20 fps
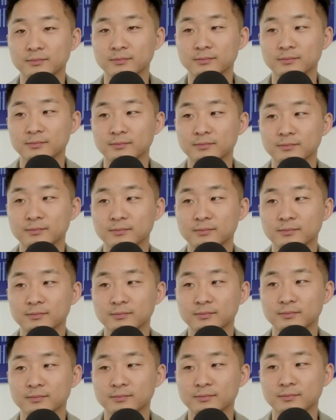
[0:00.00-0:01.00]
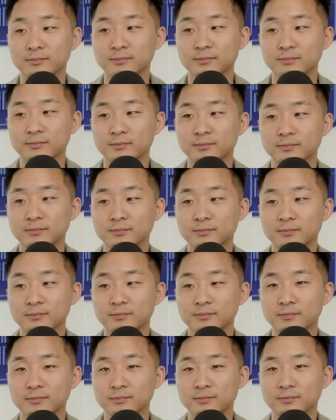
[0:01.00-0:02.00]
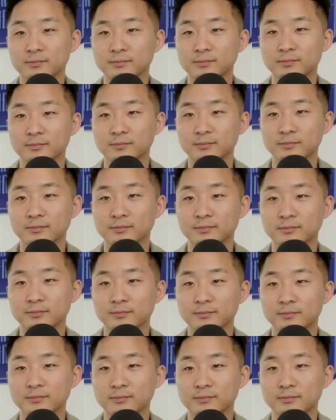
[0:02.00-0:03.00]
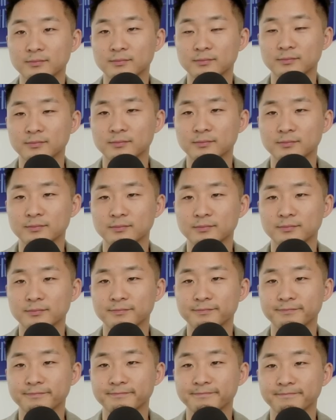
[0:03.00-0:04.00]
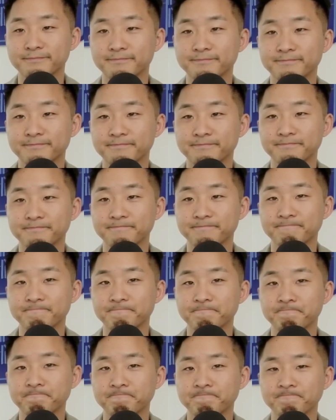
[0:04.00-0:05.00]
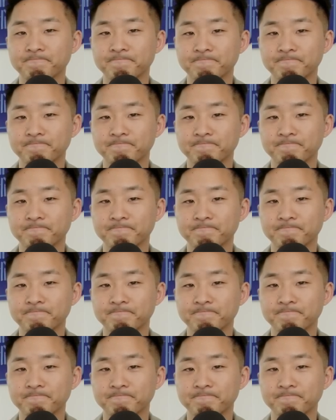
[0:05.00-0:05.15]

[no speech]